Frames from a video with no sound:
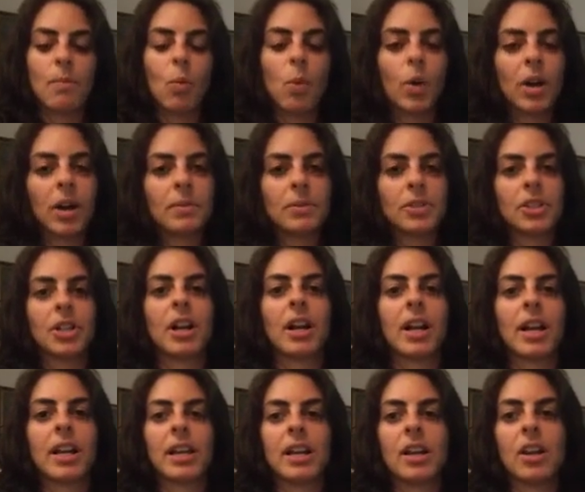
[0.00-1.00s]
What I'm
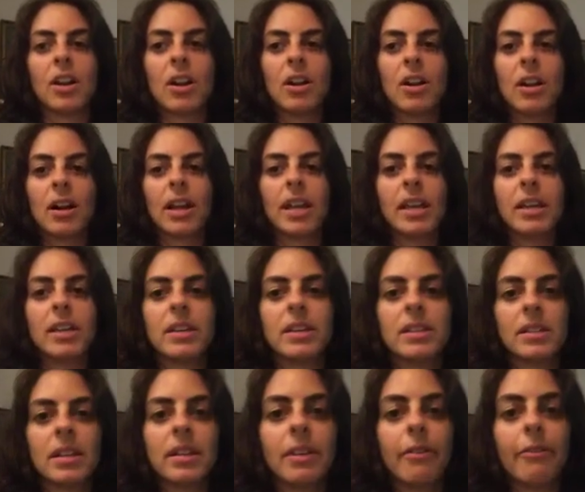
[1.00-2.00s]
sharing here
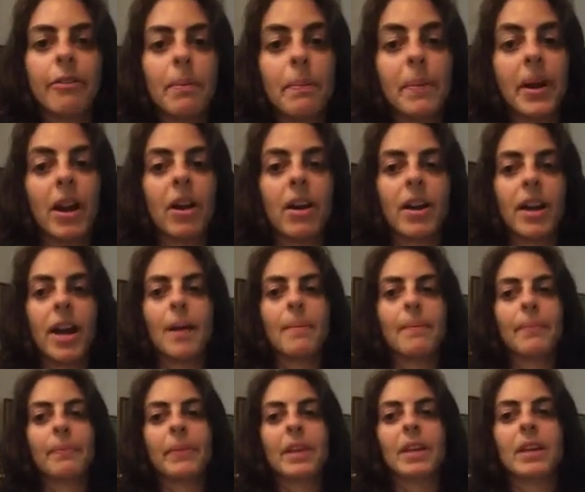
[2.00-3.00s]
is a different
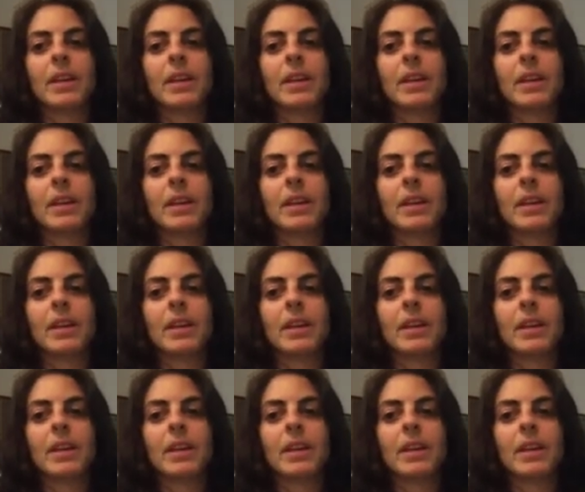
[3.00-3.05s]
paradigm,